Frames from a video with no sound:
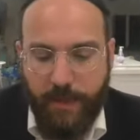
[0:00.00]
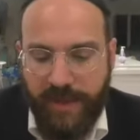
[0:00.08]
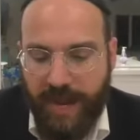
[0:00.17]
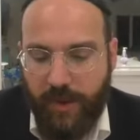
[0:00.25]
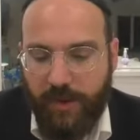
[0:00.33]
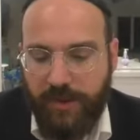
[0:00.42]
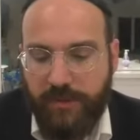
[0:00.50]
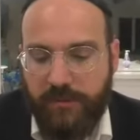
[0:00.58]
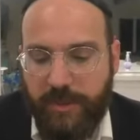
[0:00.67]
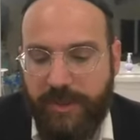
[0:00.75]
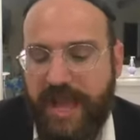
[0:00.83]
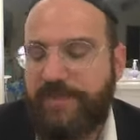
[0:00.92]
But no,
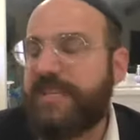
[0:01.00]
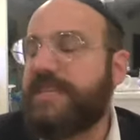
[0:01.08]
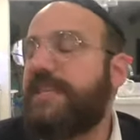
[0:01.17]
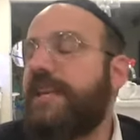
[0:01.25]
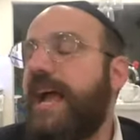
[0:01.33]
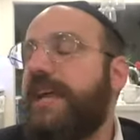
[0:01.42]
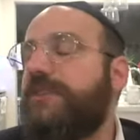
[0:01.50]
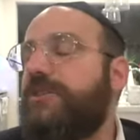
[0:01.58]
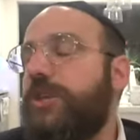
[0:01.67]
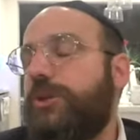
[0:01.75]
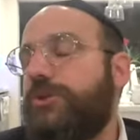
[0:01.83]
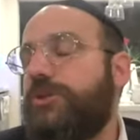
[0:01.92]
Reb Chaim says to the guy,
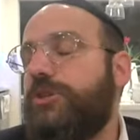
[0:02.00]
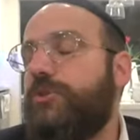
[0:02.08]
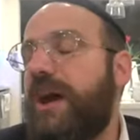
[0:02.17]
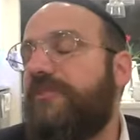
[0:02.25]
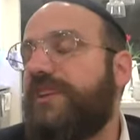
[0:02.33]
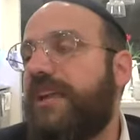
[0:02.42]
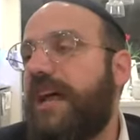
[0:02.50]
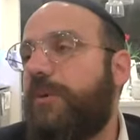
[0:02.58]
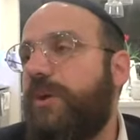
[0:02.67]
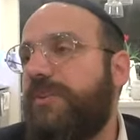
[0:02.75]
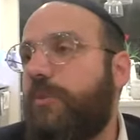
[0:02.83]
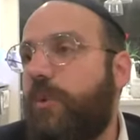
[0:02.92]
do you, do you do
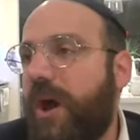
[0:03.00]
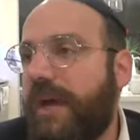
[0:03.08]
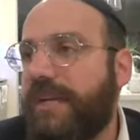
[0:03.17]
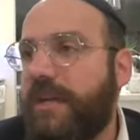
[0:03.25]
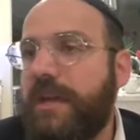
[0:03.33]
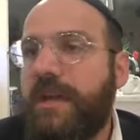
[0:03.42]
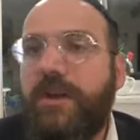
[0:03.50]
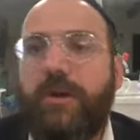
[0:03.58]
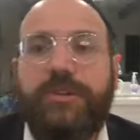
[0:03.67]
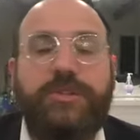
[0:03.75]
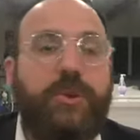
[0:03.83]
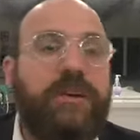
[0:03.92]
Havdalah with wine
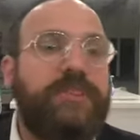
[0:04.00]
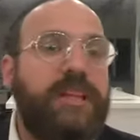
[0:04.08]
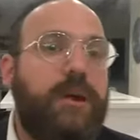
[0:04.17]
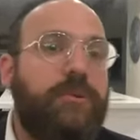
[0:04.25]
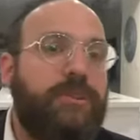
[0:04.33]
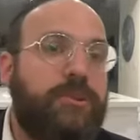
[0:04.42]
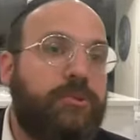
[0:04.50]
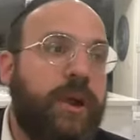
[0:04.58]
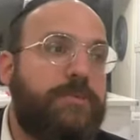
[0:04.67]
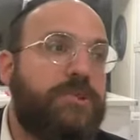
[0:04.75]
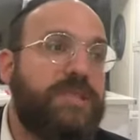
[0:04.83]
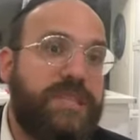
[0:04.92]
or do you do Havdalah with
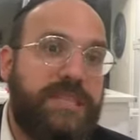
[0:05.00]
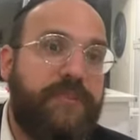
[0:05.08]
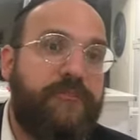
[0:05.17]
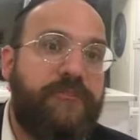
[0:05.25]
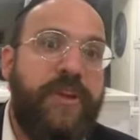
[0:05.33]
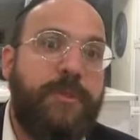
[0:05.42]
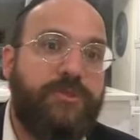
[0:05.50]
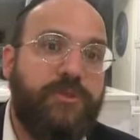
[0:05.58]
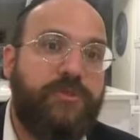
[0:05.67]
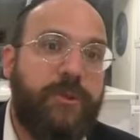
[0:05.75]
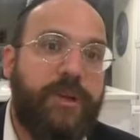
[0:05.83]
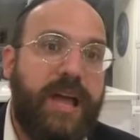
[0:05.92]
grape juice? This is a famous
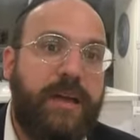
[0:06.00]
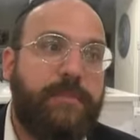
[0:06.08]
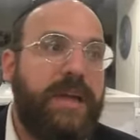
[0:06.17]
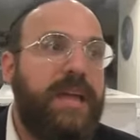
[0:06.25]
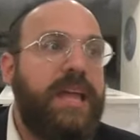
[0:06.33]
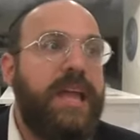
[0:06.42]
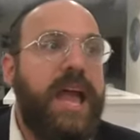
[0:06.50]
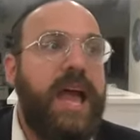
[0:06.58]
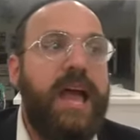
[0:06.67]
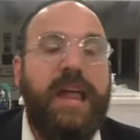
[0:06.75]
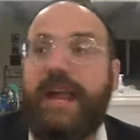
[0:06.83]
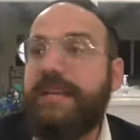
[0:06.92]
one from Chaim. Mm. Uh,
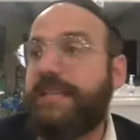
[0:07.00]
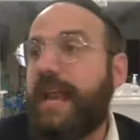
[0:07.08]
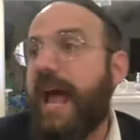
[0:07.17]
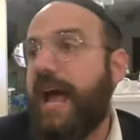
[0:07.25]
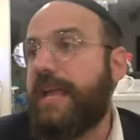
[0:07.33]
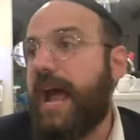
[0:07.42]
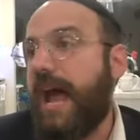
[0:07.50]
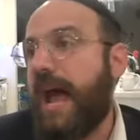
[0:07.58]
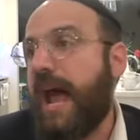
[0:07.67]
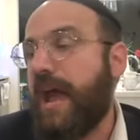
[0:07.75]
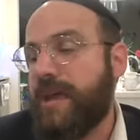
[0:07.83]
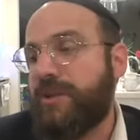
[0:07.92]
and he said, I,
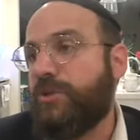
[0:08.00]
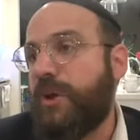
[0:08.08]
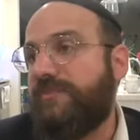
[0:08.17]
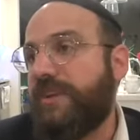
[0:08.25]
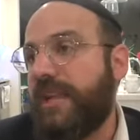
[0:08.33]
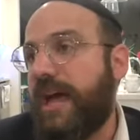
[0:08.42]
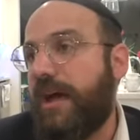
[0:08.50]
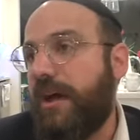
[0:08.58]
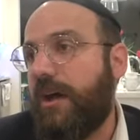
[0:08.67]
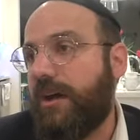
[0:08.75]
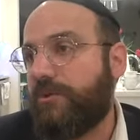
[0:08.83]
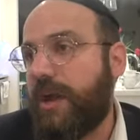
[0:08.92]
I do Havdalah
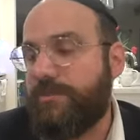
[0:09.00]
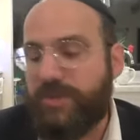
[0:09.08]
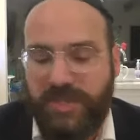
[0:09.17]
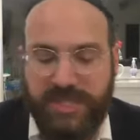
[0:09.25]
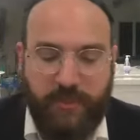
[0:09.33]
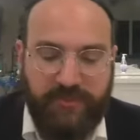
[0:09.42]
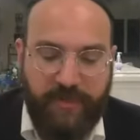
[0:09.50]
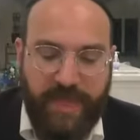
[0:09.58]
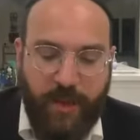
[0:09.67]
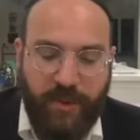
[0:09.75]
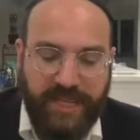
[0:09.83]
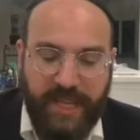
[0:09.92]
on grape juice. He said, from
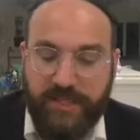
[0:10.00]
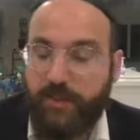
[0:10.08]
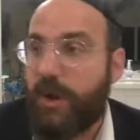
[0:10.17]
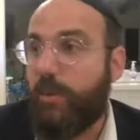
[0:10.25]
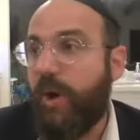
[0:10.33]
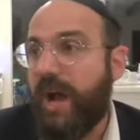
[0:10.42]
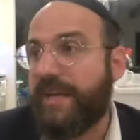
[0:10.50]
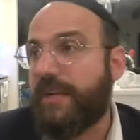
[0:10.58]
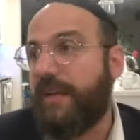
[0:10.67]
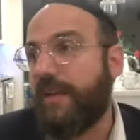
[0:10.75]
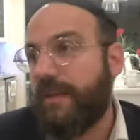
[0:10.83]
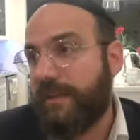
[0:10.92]
now on, you got to do it on wine.
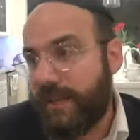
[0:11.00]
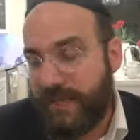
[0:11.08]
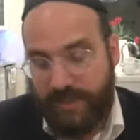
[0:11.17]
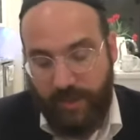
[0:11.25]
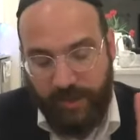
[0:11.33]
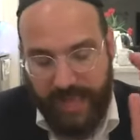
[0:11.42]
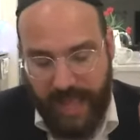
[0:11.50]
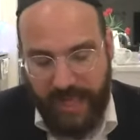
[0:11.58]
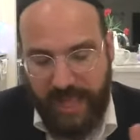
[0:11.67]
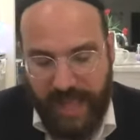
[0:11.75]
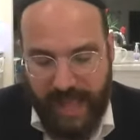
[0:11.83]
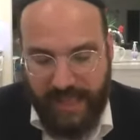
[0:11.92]
I said,
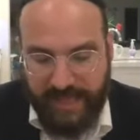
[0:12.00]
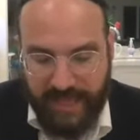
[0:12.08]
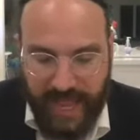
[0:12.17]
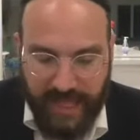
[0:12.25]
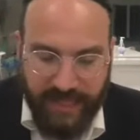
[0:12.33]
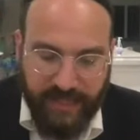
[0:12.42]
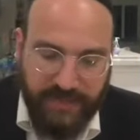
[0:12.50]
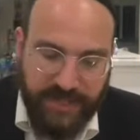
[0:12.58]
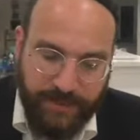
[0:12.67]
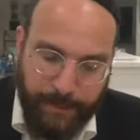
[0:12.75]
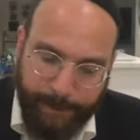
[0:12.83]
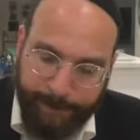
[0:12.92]
okay. And then the guy
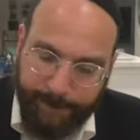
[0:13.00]
leaves.